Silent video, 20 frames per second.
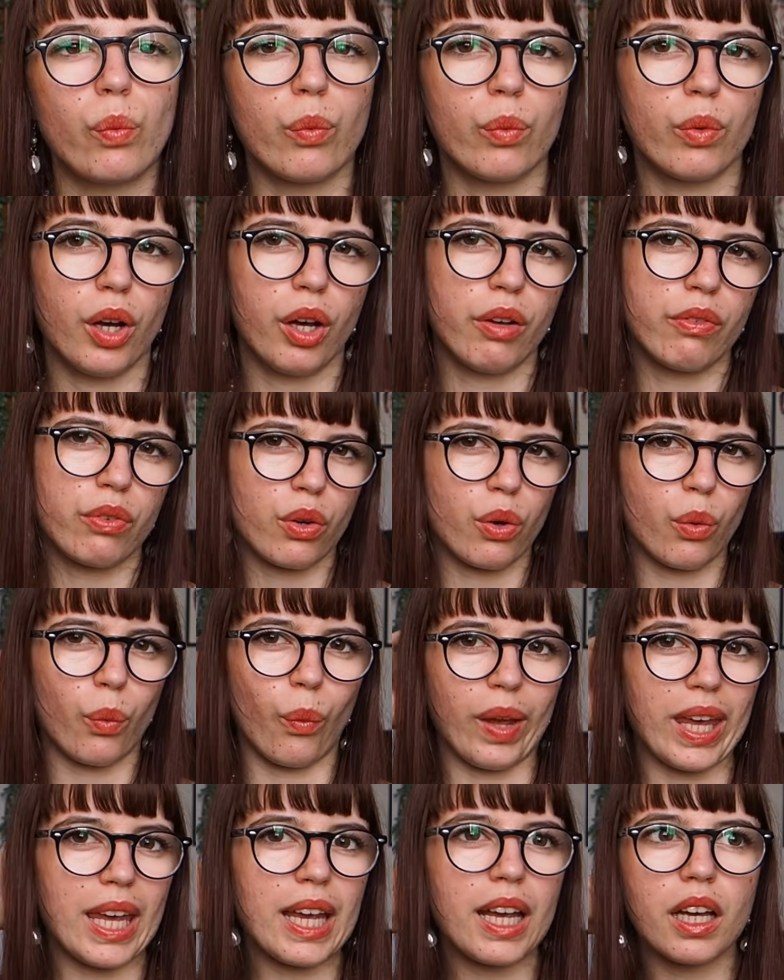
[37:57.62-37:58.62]
over a
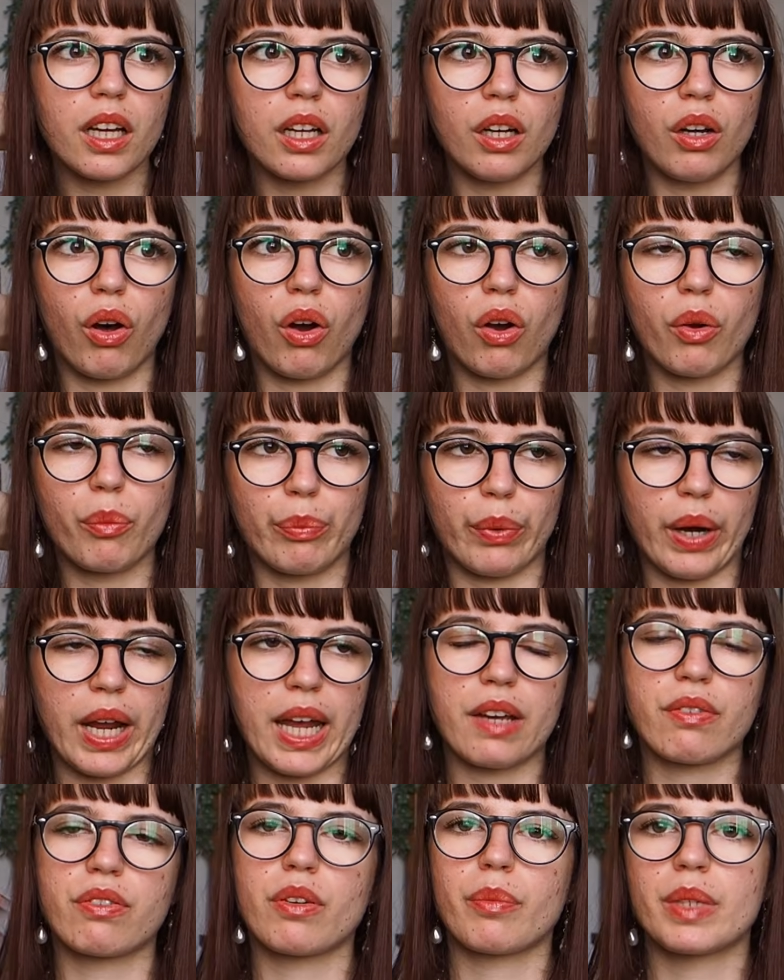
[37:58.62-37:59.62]
week long
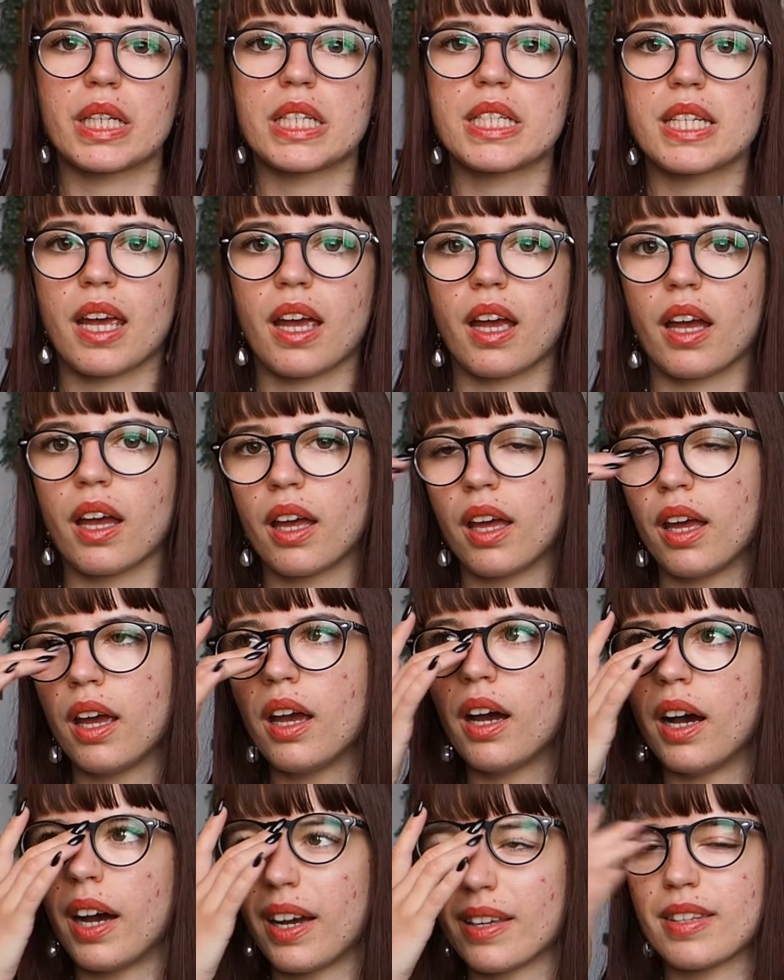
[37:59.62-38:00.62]
break from knitting,
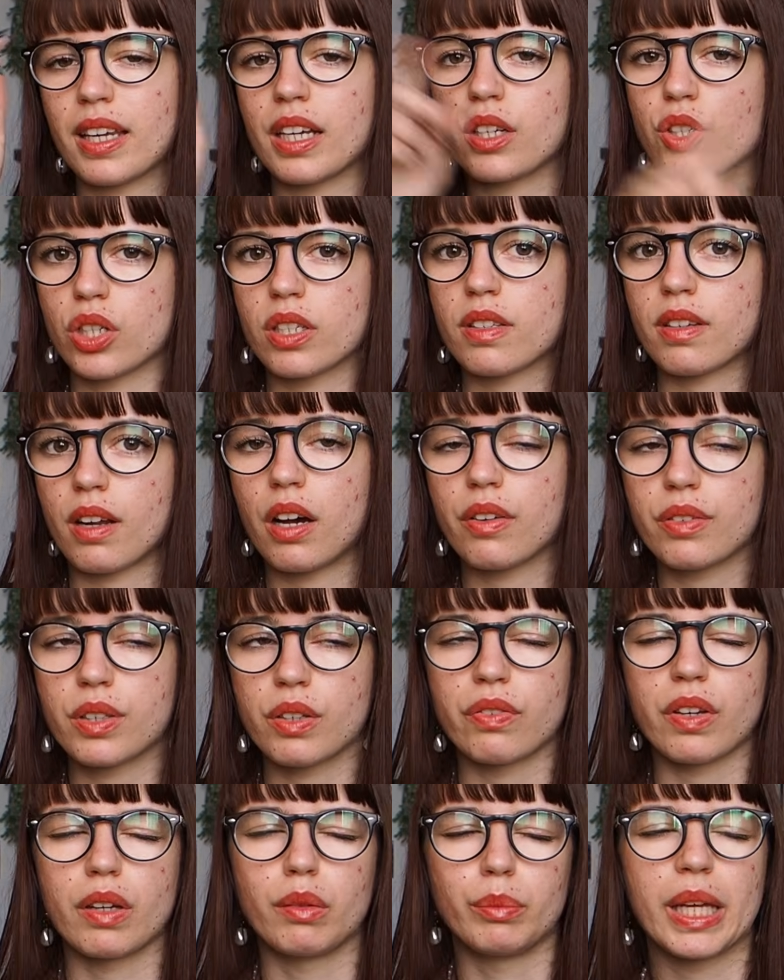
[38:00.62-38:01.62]
I think just after
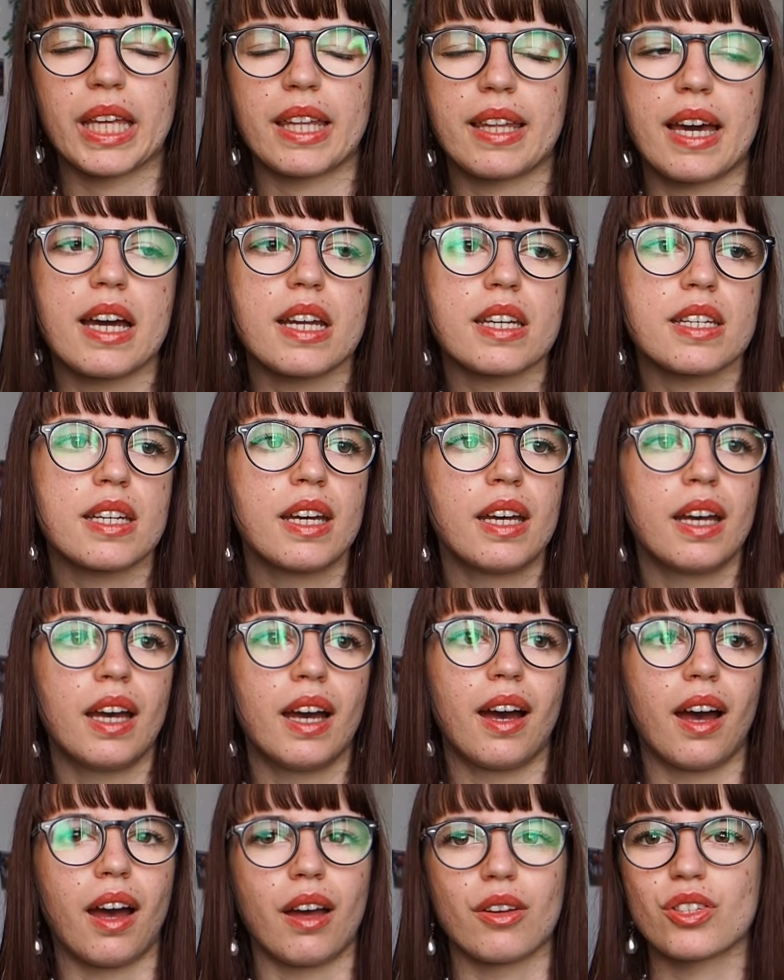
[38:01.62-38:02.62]
filming that,
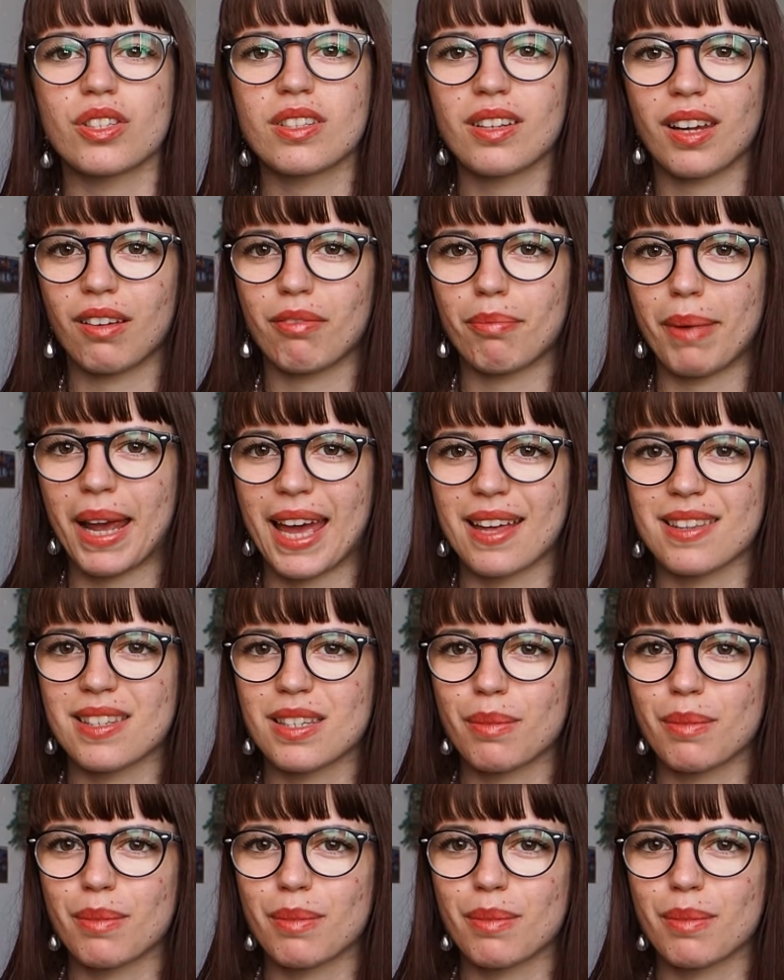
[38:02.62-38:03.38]
just to give my hands a